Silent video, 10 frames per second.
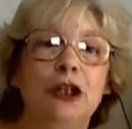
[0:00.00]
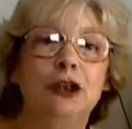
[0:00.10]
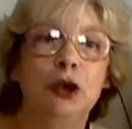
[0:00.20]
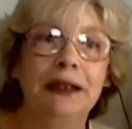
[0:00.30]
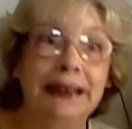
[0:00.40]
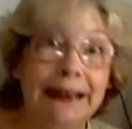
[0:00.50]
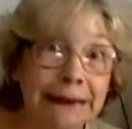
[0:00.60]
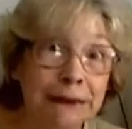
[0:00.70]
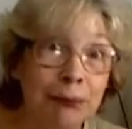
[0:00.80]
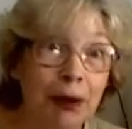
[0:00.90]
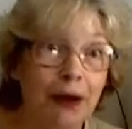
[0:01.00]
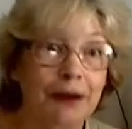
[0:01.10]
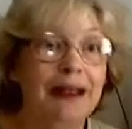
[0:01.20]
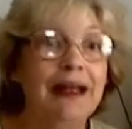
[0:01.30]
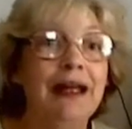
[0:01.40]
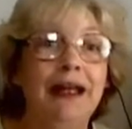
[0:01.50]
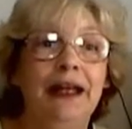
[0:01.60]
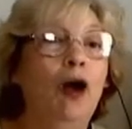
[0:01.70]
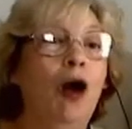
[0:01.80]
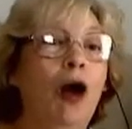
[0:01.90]
took his part
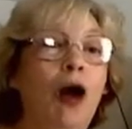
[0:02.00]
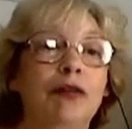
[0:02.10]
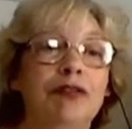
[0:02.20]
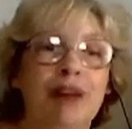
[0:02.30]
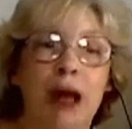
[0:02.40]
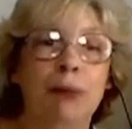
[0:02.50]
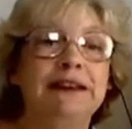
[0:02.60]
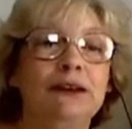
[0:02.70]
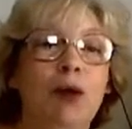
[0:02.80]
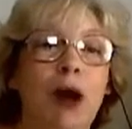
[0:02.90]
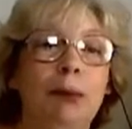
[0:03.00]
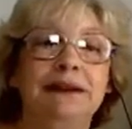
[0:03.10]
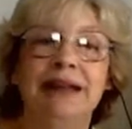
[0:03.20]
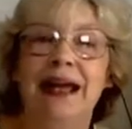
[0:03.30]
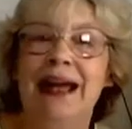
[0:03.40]
in all family squabbles,